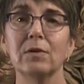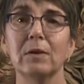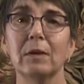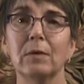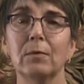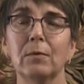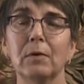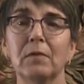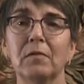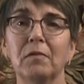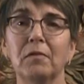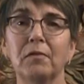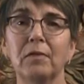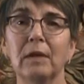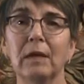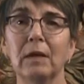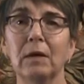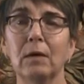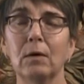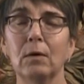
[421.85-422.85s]
that would
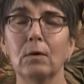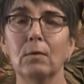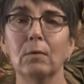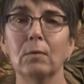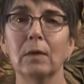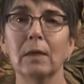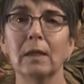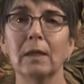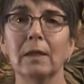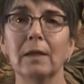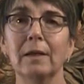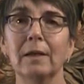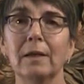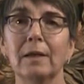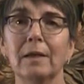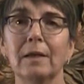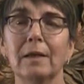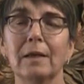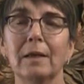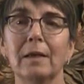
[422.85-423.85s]
feel really
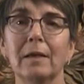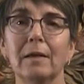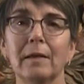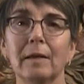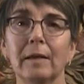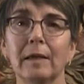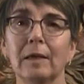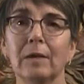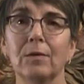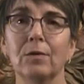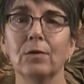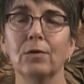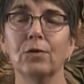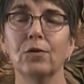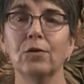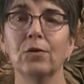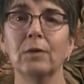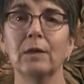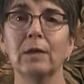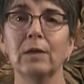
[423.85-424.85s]
healing and
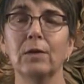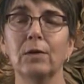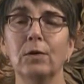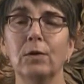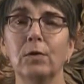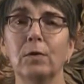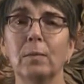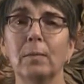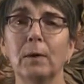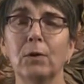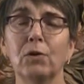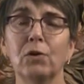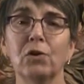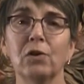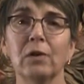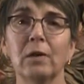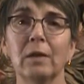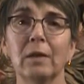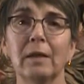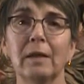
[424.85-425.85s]
nurturing to you
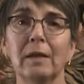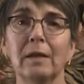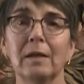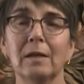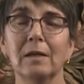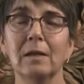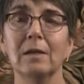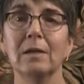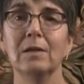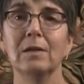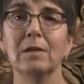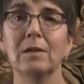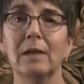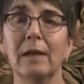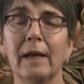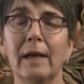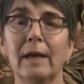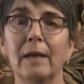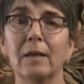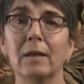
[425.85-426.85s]
emotionally
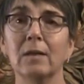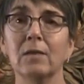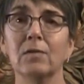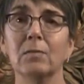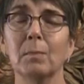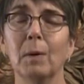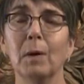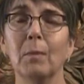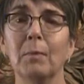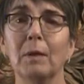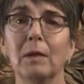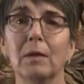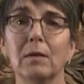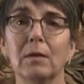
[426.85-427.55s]
today in this moment.